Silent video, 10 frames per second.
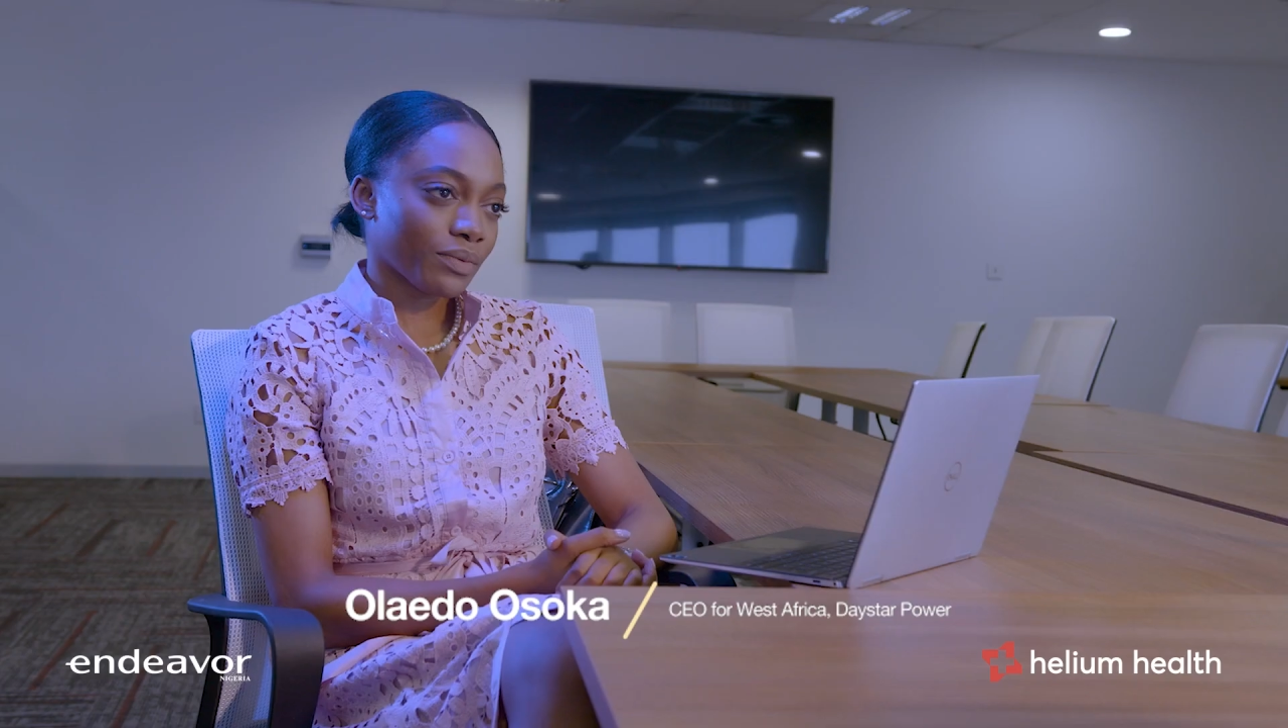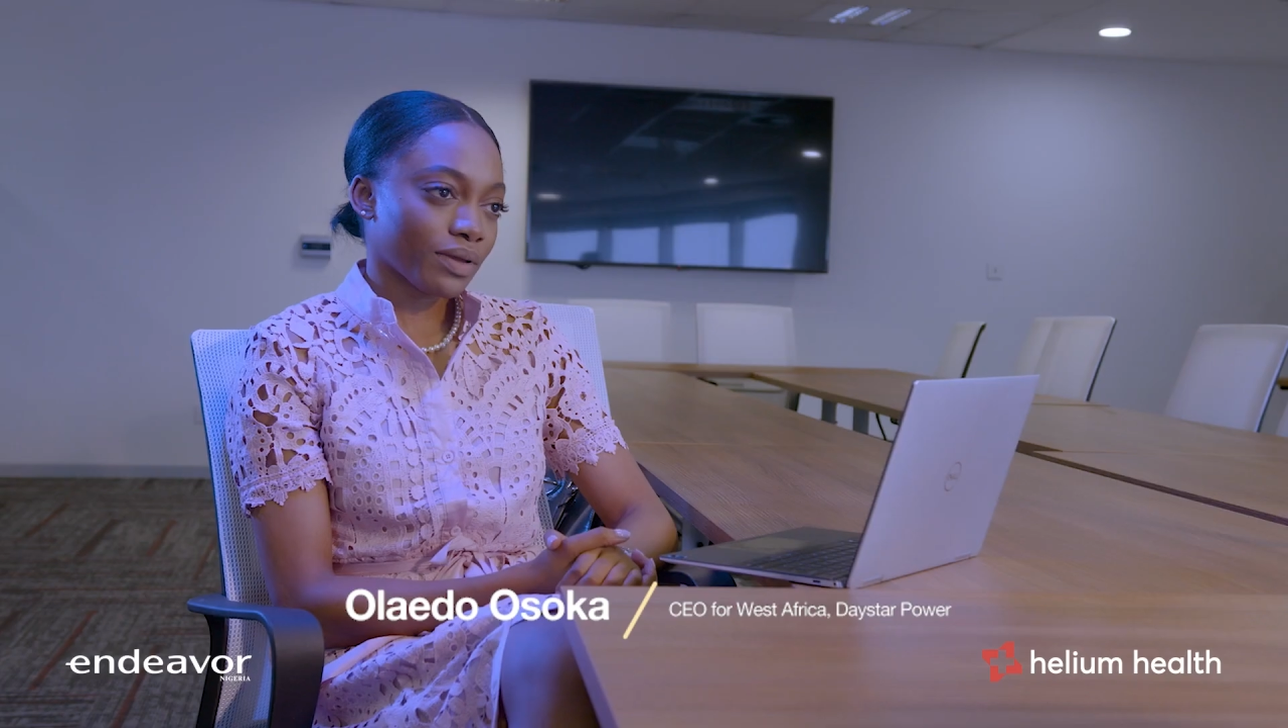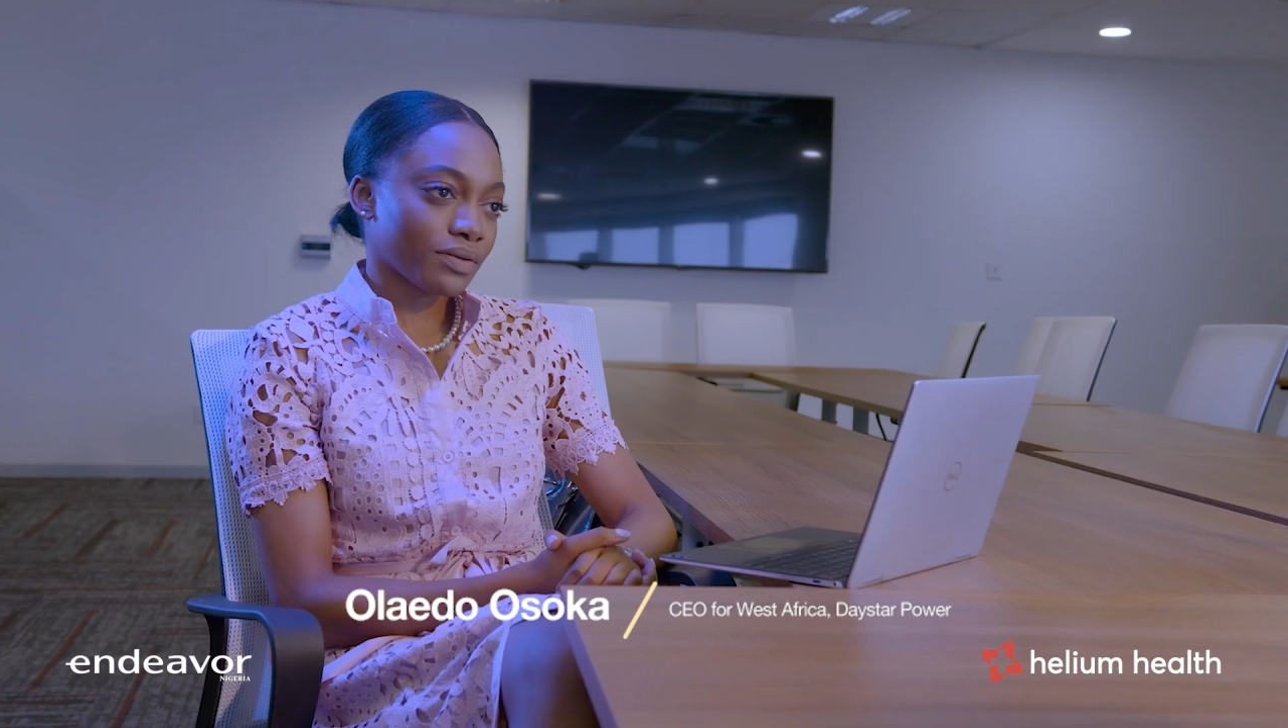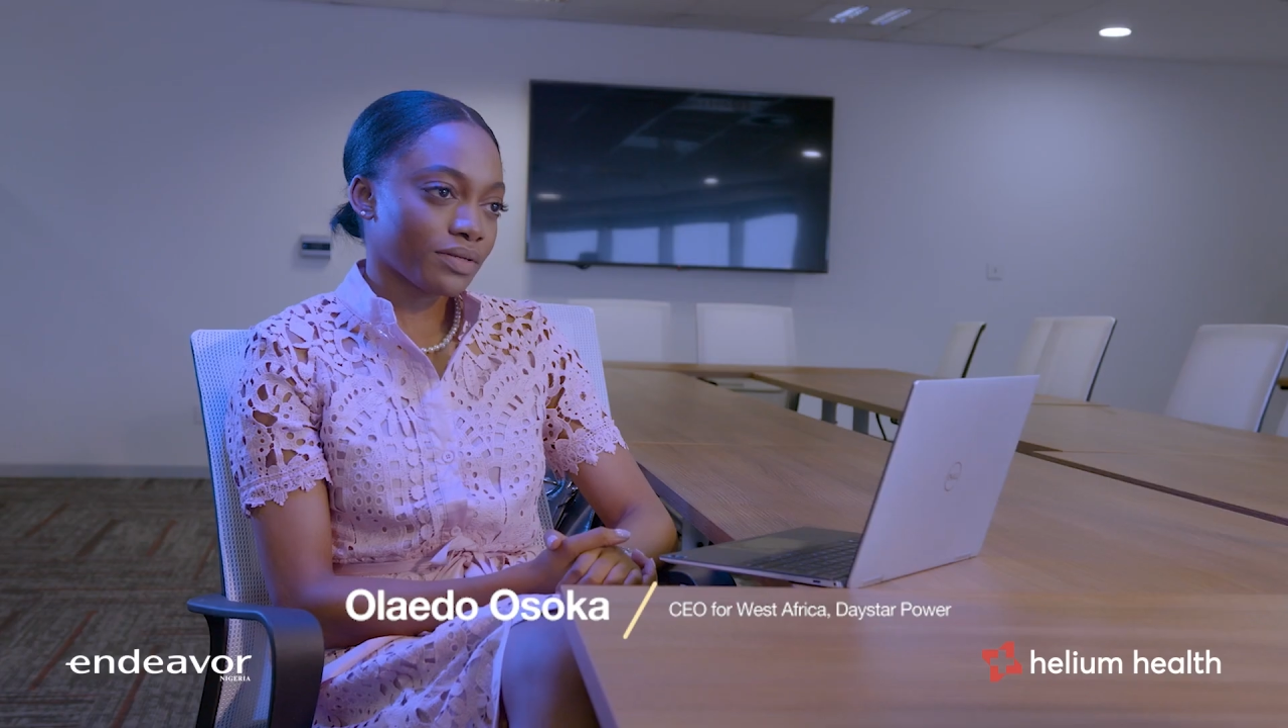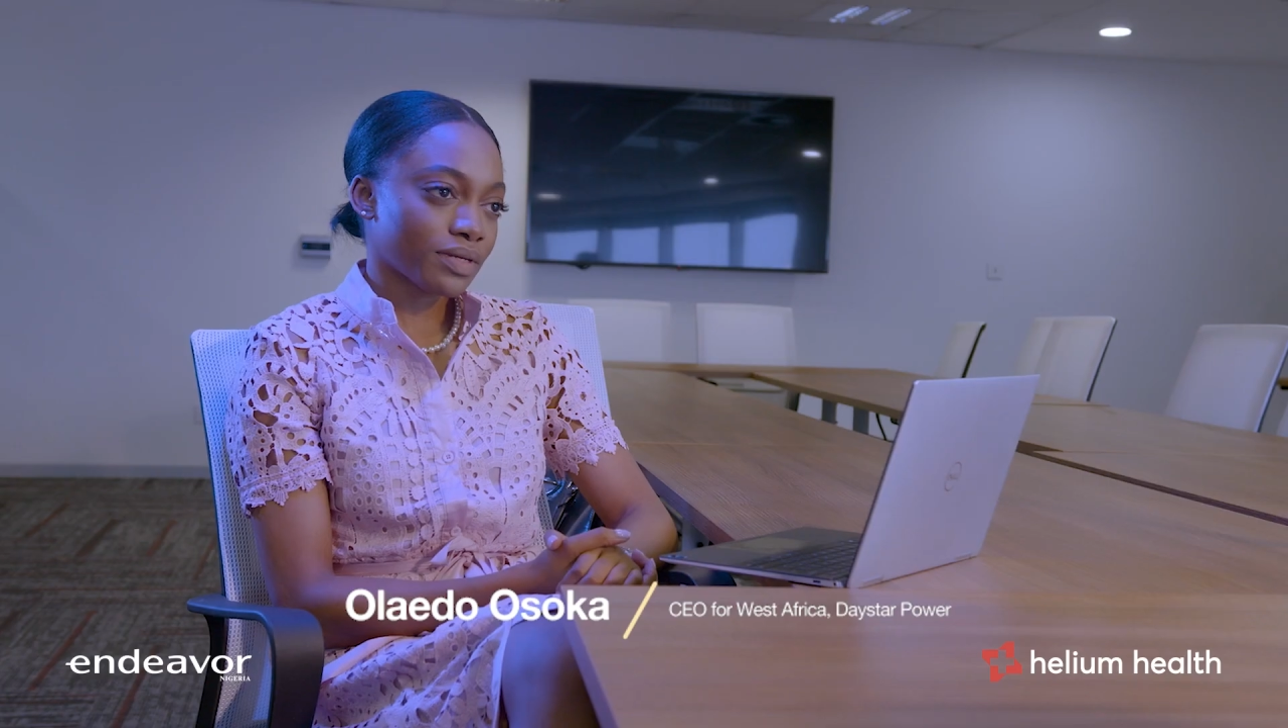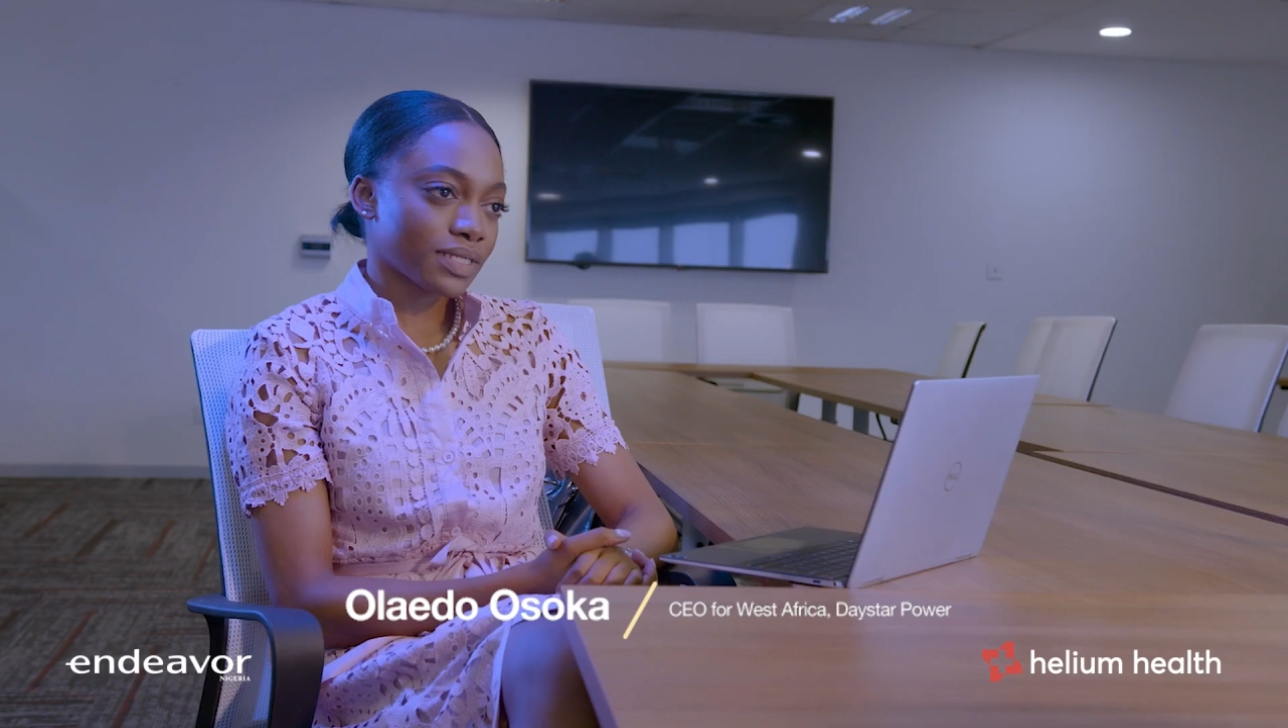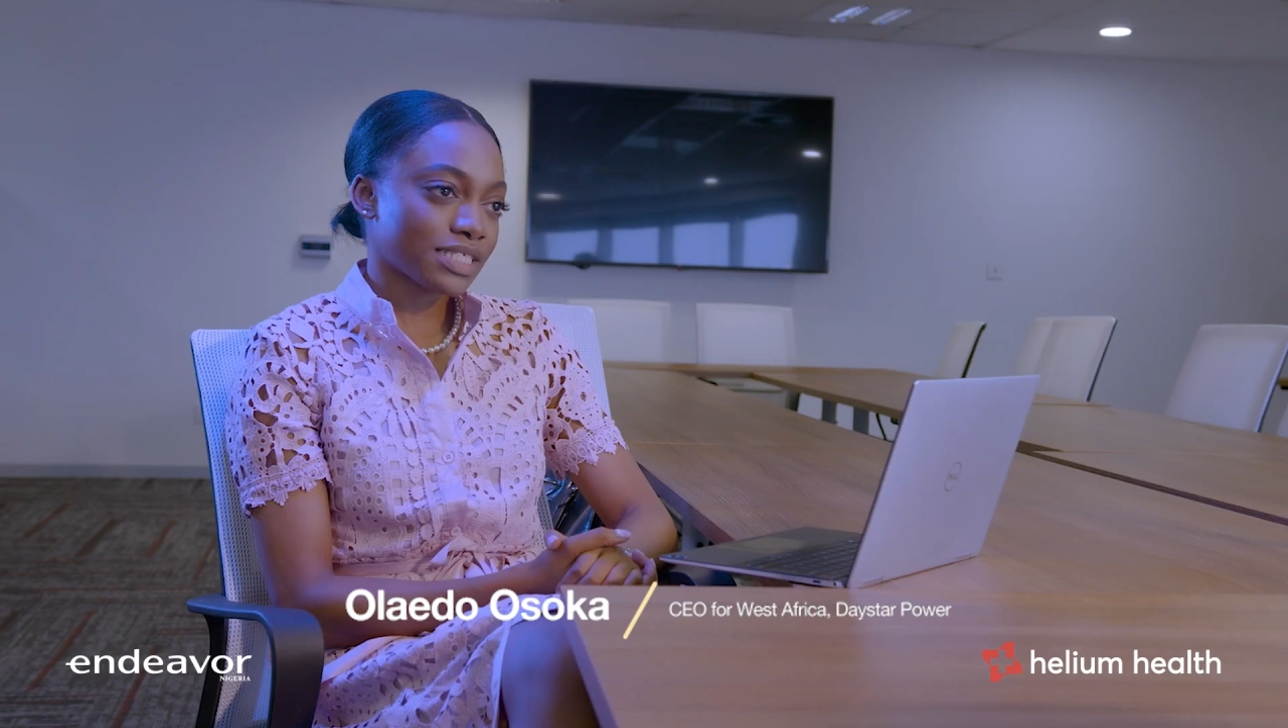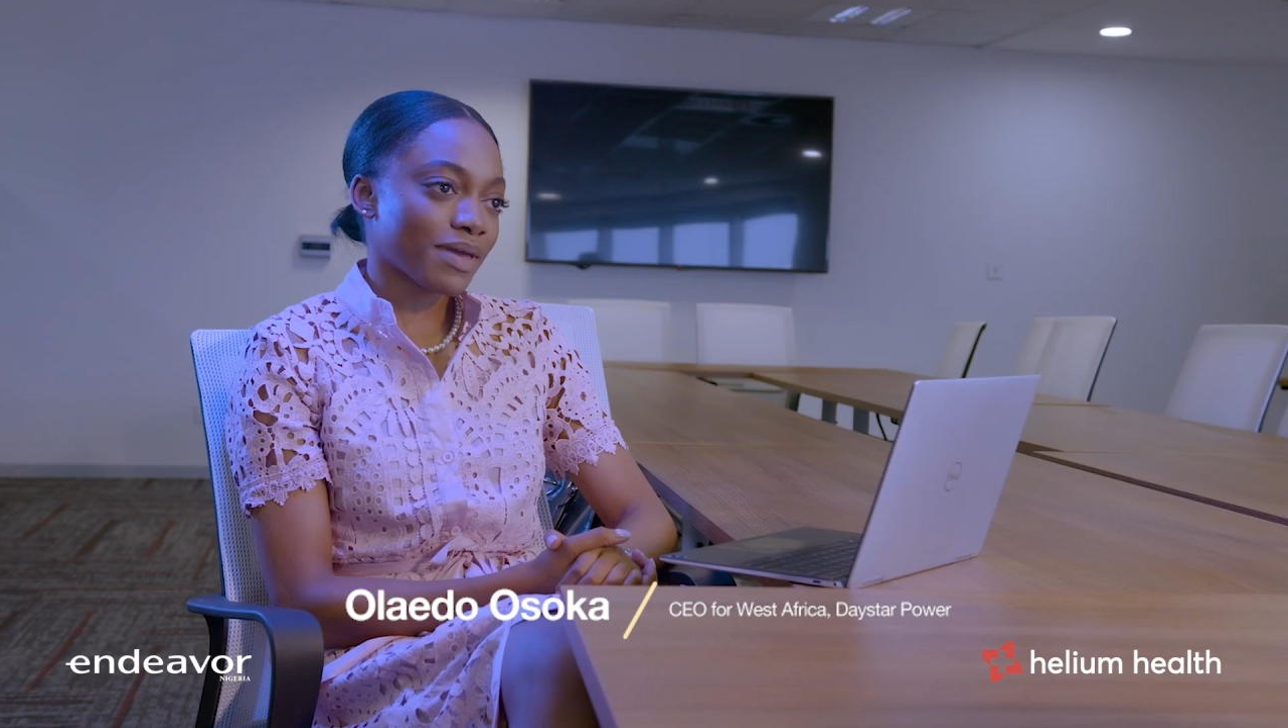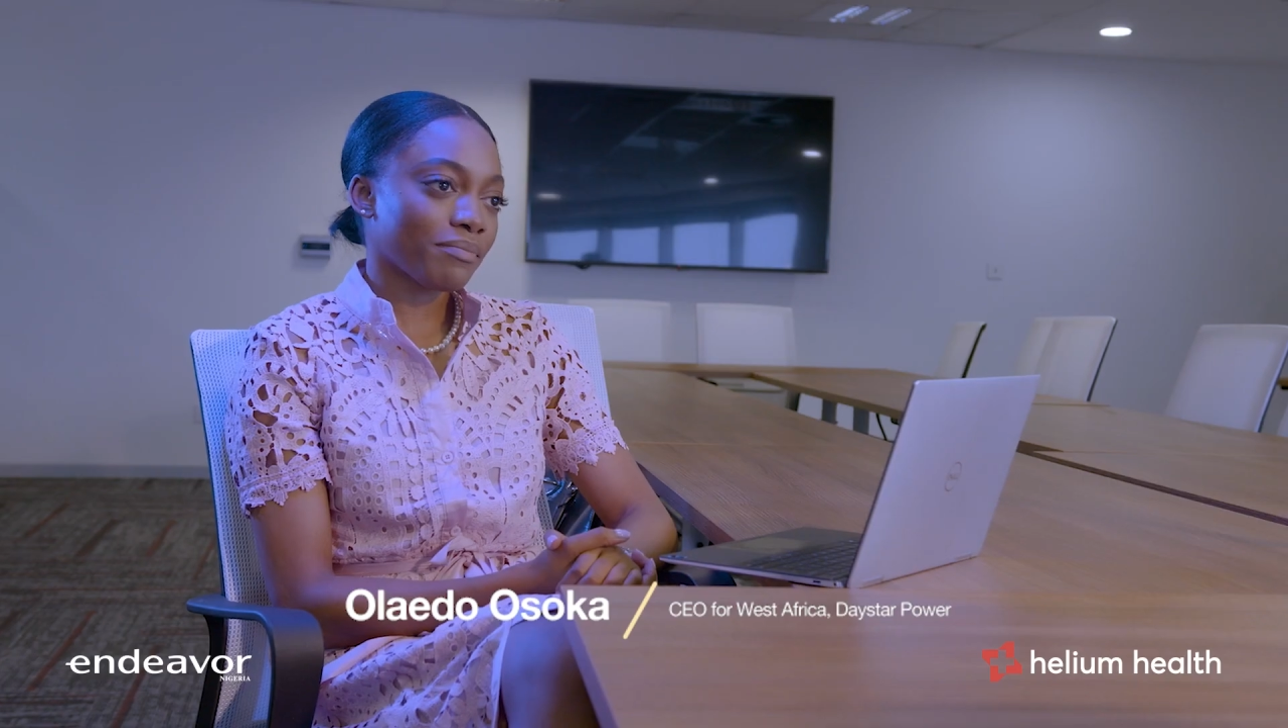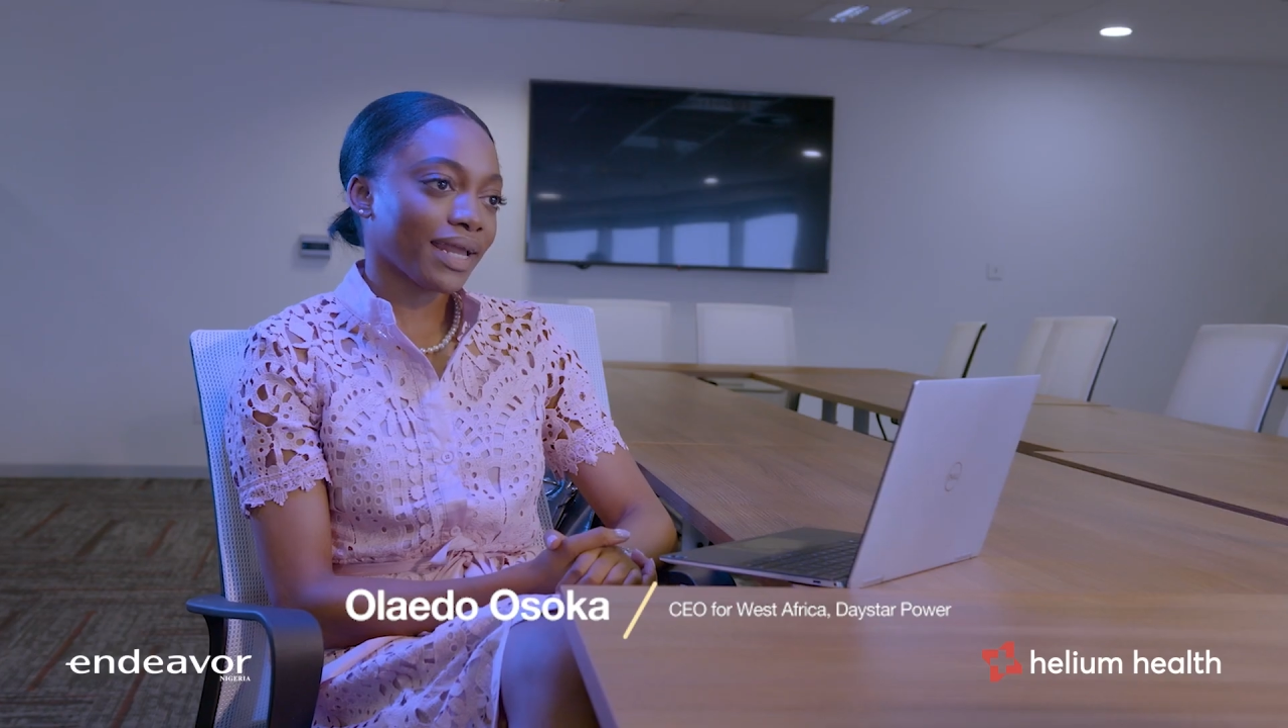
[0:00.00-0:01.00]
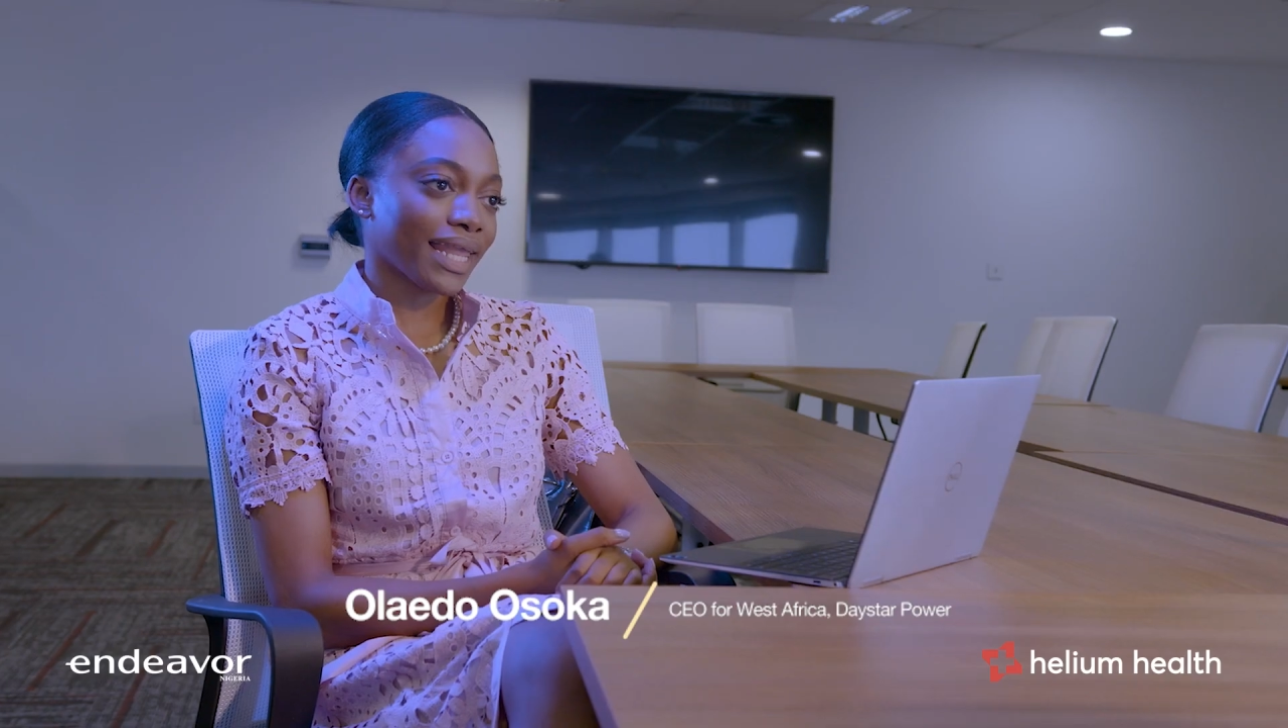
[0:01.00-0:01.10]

would spend my